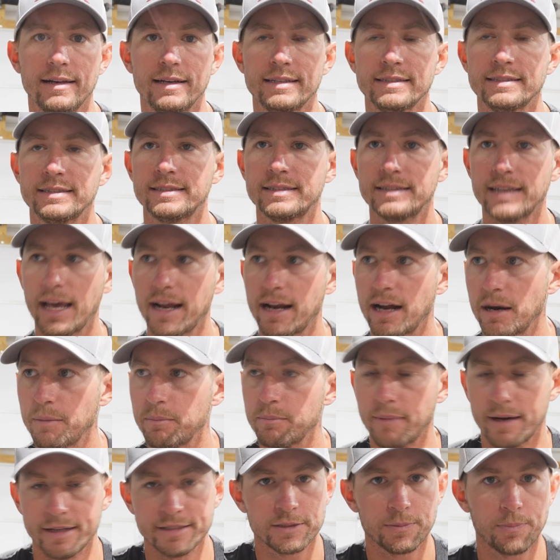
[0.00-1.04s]
set up
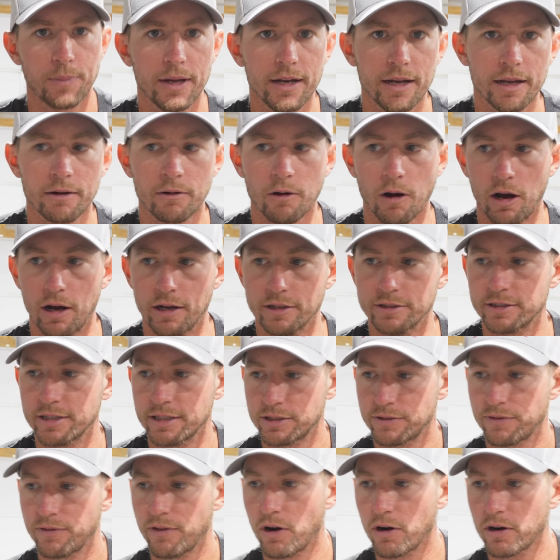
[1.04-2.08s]
my spinning rods
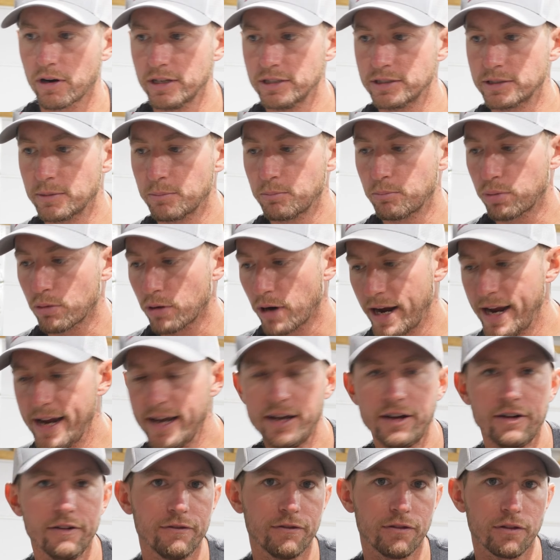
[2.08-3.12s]
as far as
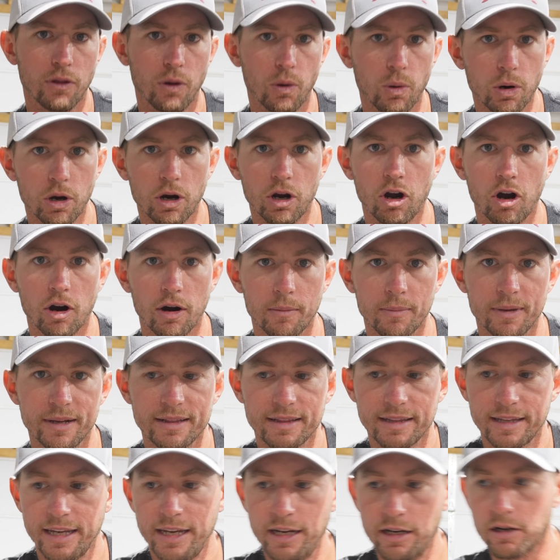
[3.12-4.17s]
braid to fluorocarbon
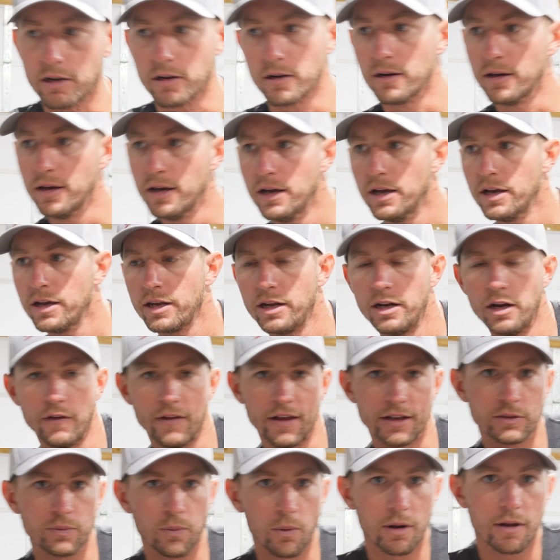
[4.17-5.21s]
leader. You know,
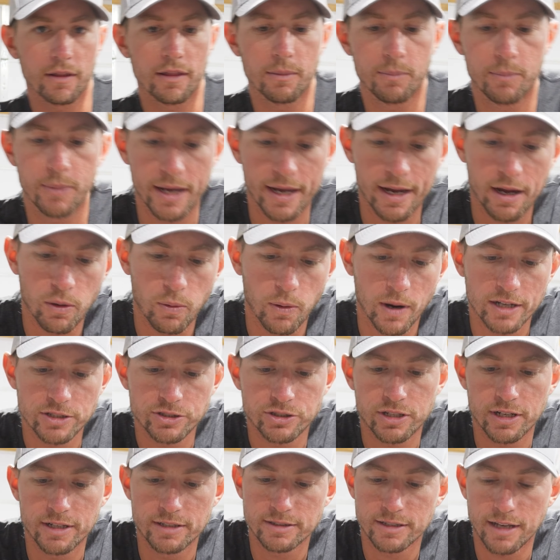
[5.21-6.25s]
that's one of the big
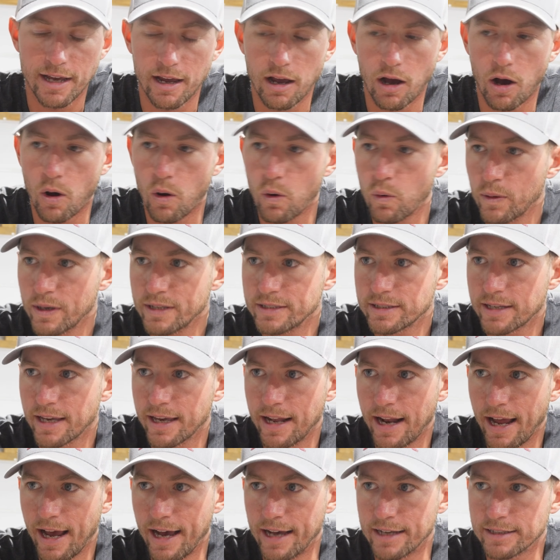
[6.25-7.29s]
questions I always
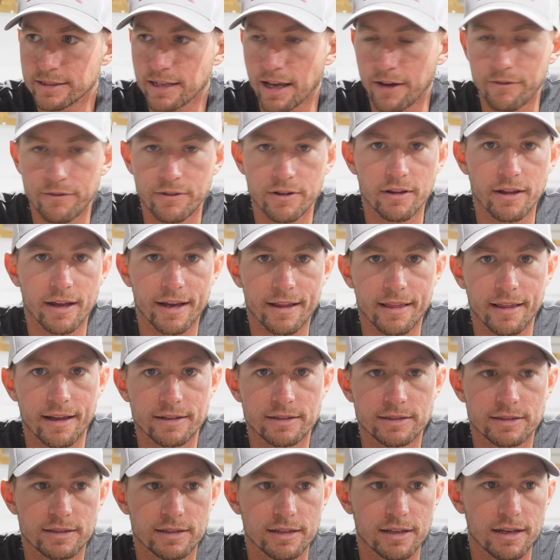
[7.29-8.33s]
get asked. I feel like
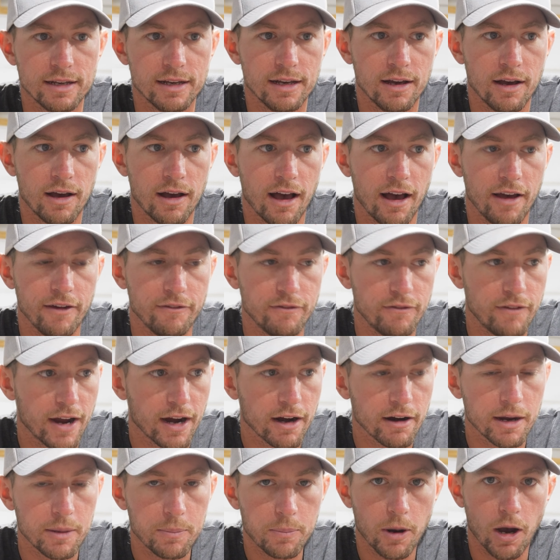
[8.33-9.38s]
that's a
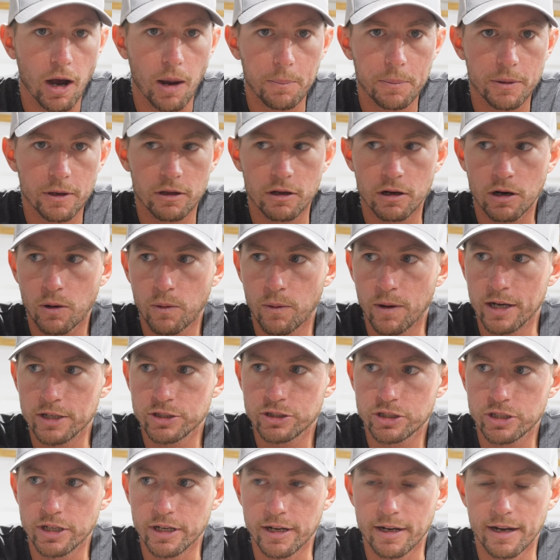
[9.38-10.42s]
very popular
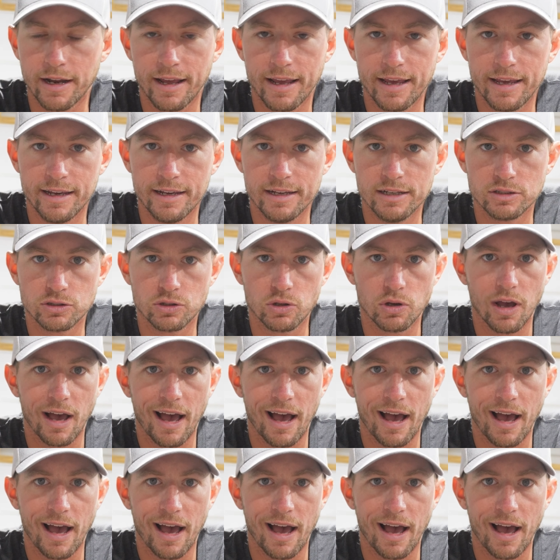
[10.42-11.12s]
question, is